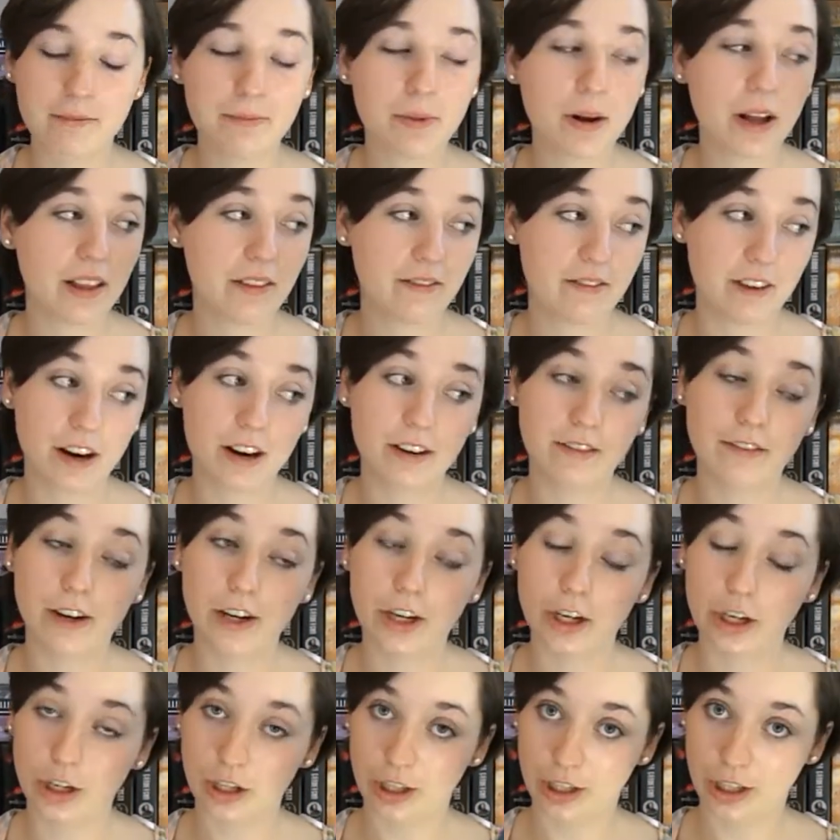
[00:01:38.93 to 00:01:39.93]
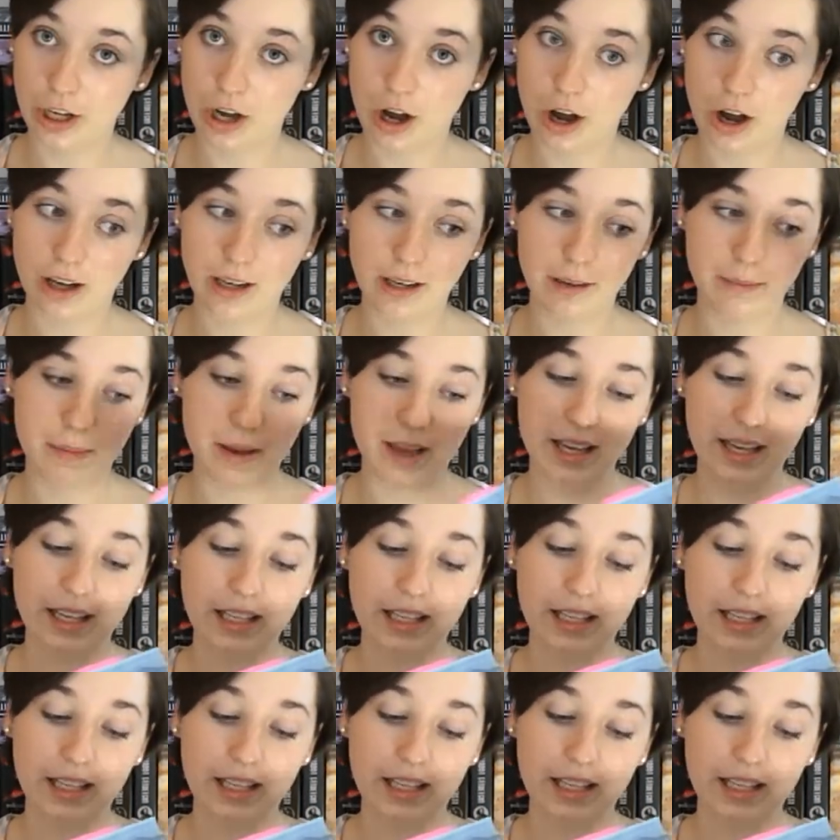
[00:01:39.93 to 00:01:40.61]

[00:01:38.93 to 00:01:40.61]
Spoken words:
probably very, very early on in May,